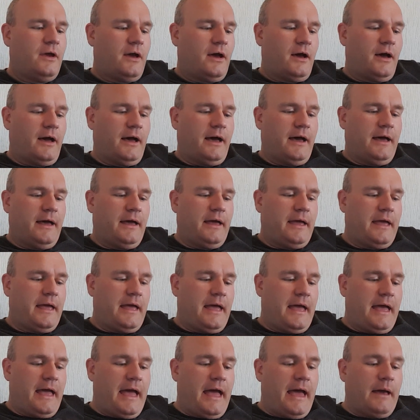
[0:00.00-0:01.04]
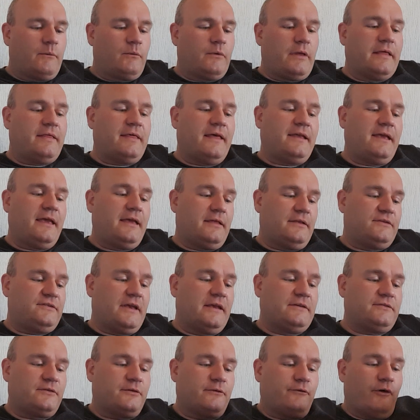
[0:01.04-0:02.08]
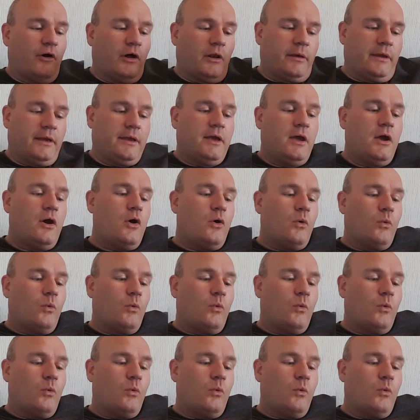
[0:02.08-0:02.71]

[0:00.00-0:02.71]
And it says the following.